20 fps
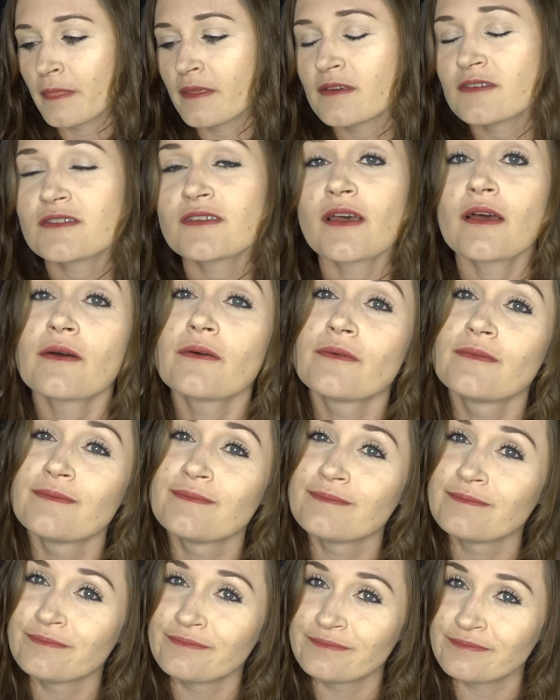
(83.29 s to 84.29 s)
So,
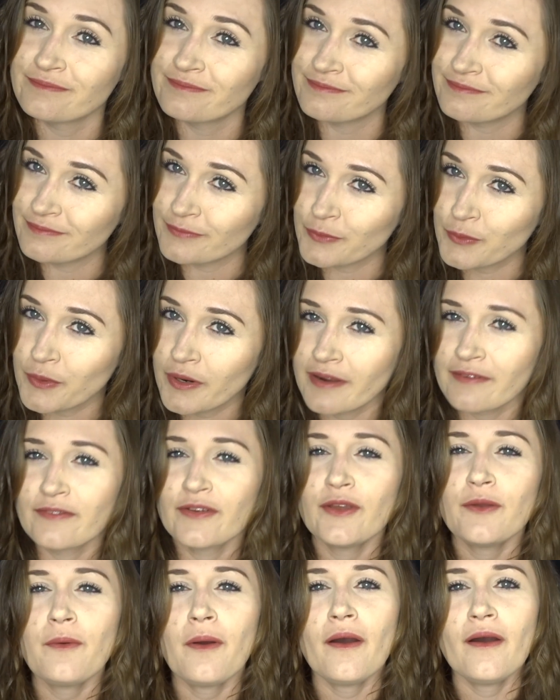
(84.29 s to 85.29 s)
wherever
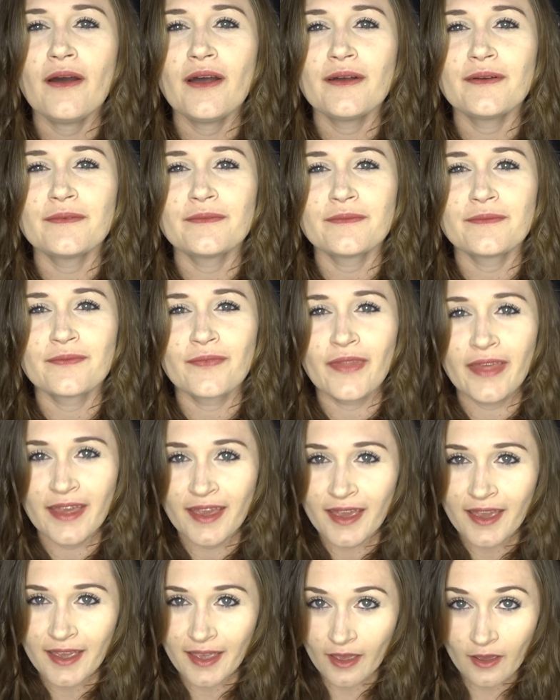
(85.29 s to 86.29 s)
you are,
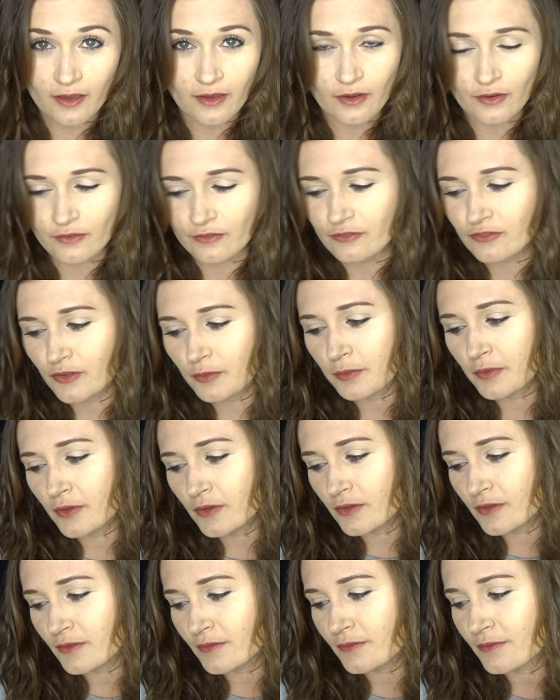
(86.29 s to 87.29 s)
get
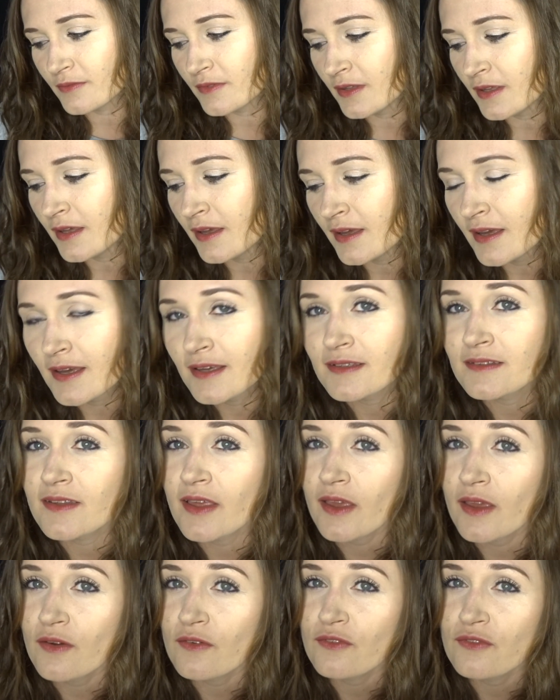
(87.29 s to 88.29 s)
comfortable,
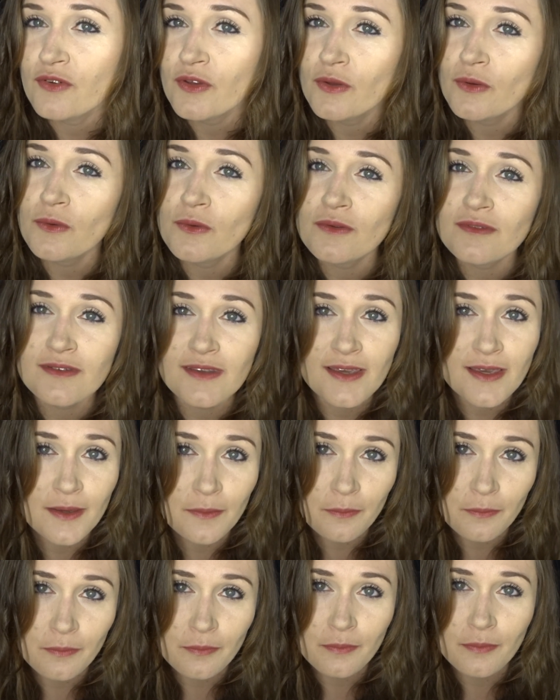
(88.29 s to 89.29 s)
take a few deep,